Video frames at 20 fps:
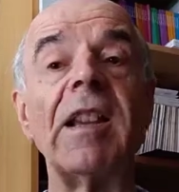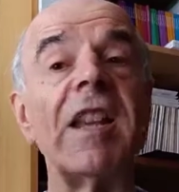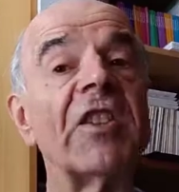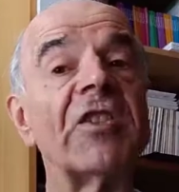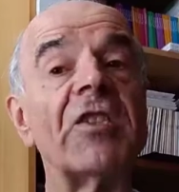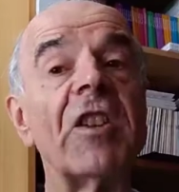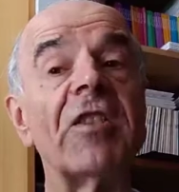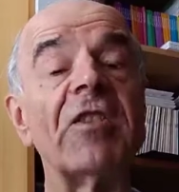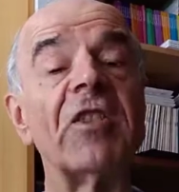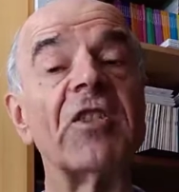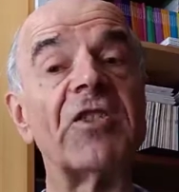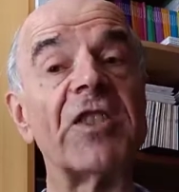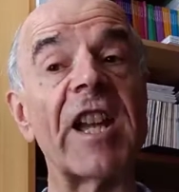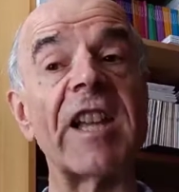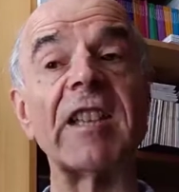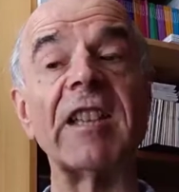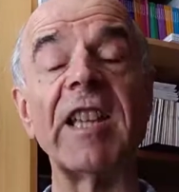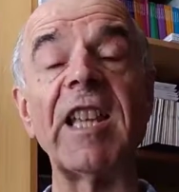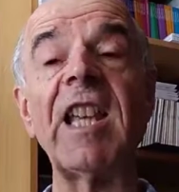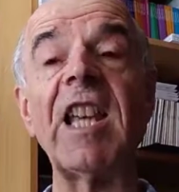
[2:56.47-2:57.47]
Let's notice,
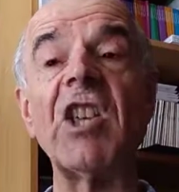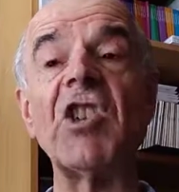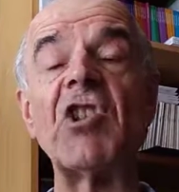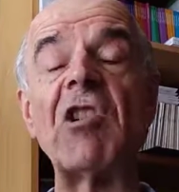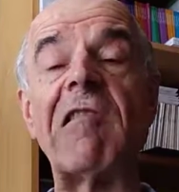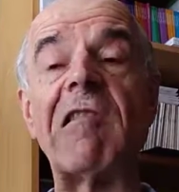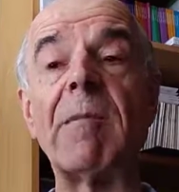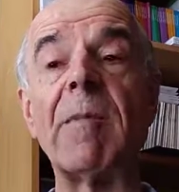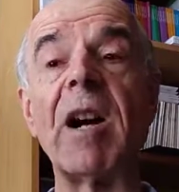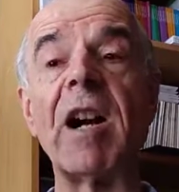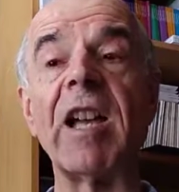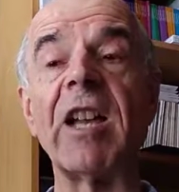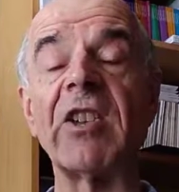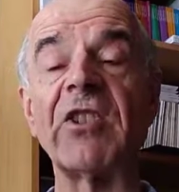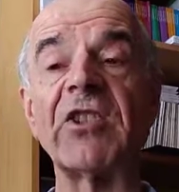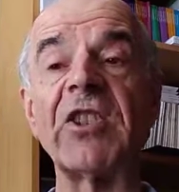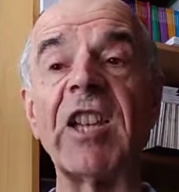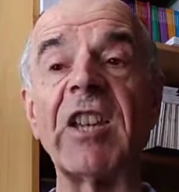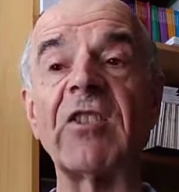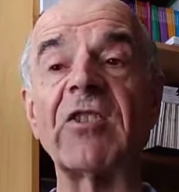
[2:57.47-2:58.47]
secondly, in Jeremiah
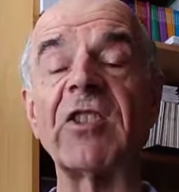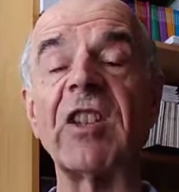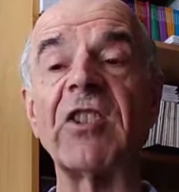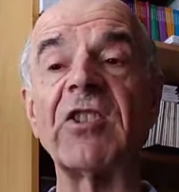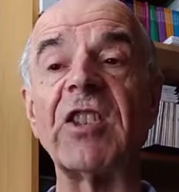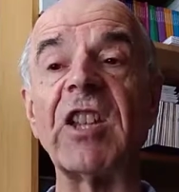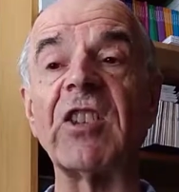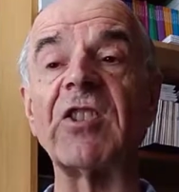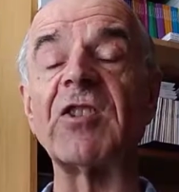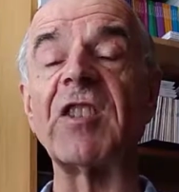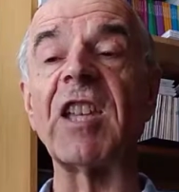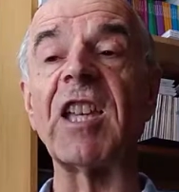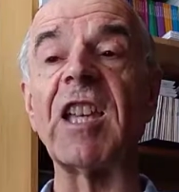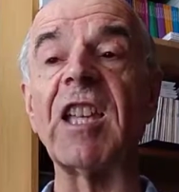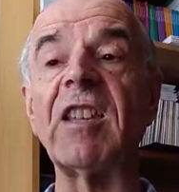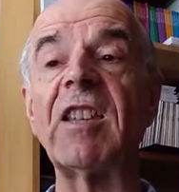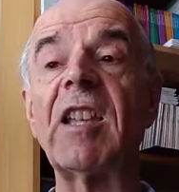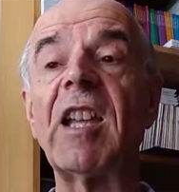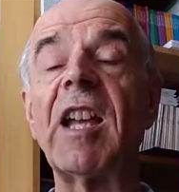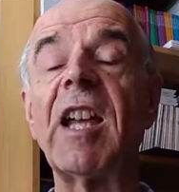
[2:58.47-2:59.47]

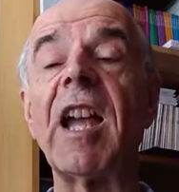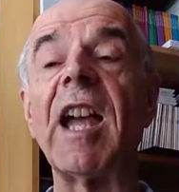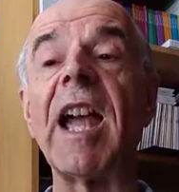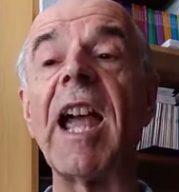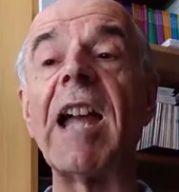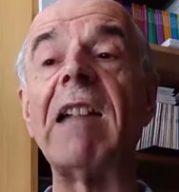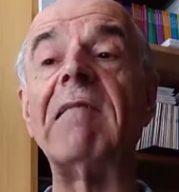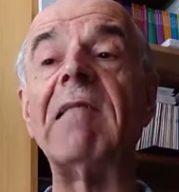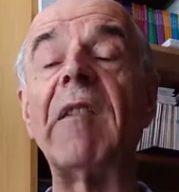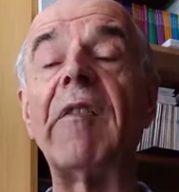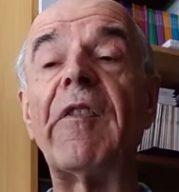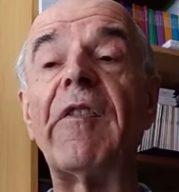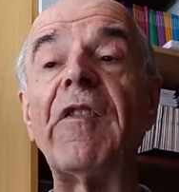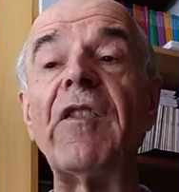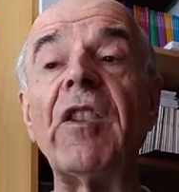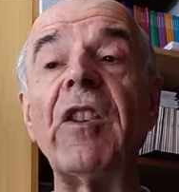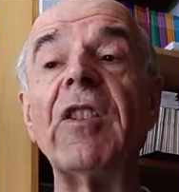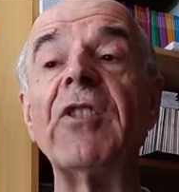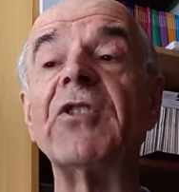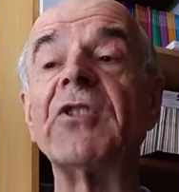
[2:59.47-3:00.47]
6:16, a
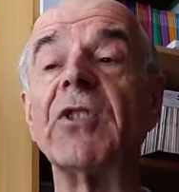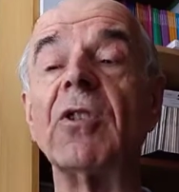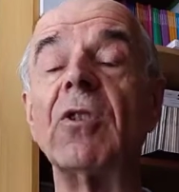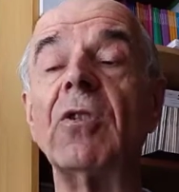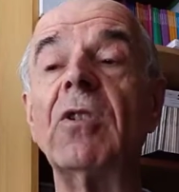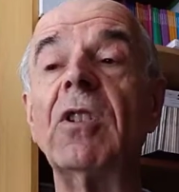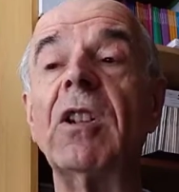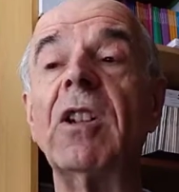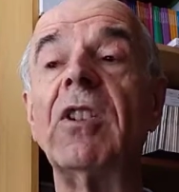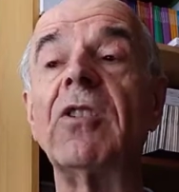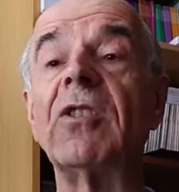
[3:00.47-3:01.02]
refusal